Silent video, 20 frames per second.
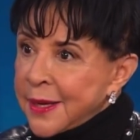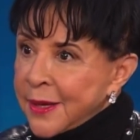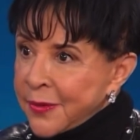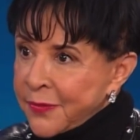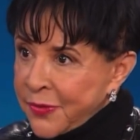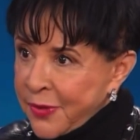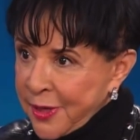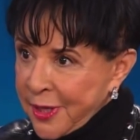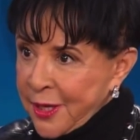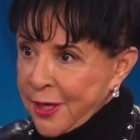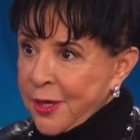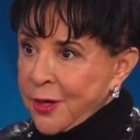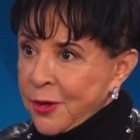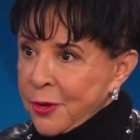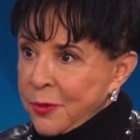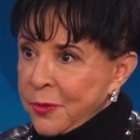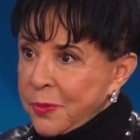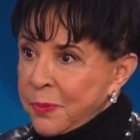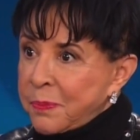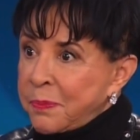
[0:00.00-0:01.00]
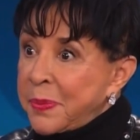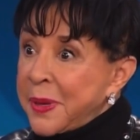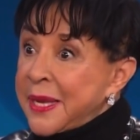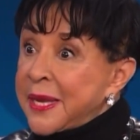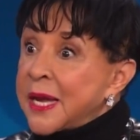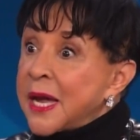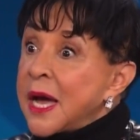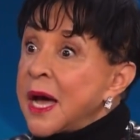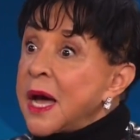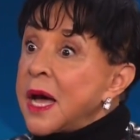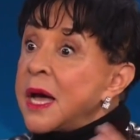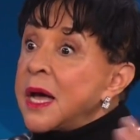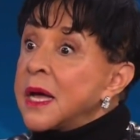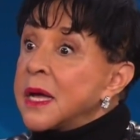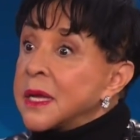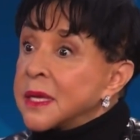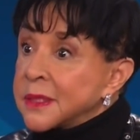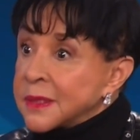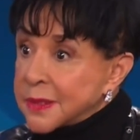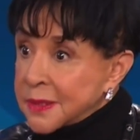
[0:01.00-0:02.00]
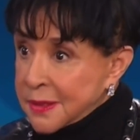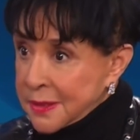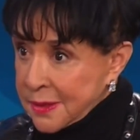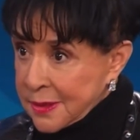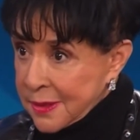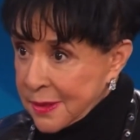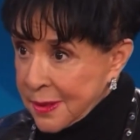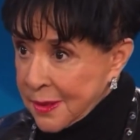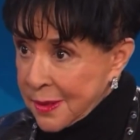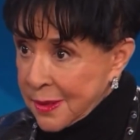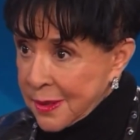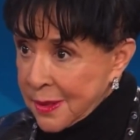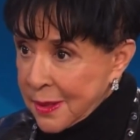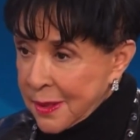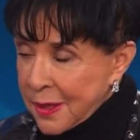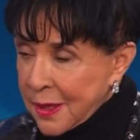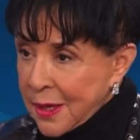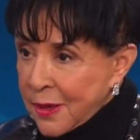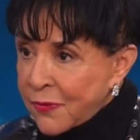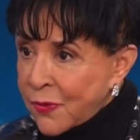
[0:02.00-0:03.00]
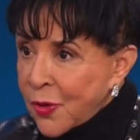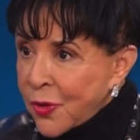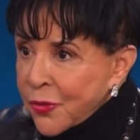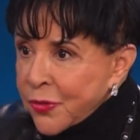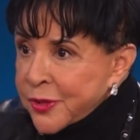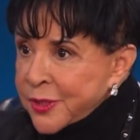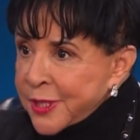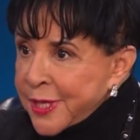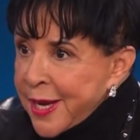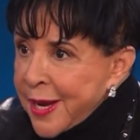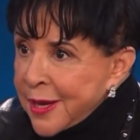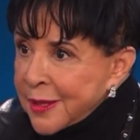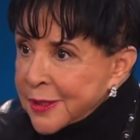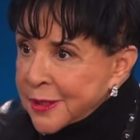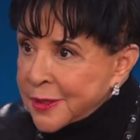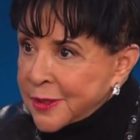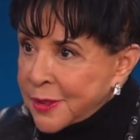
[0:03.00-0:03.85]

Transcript: of the year because of all the talent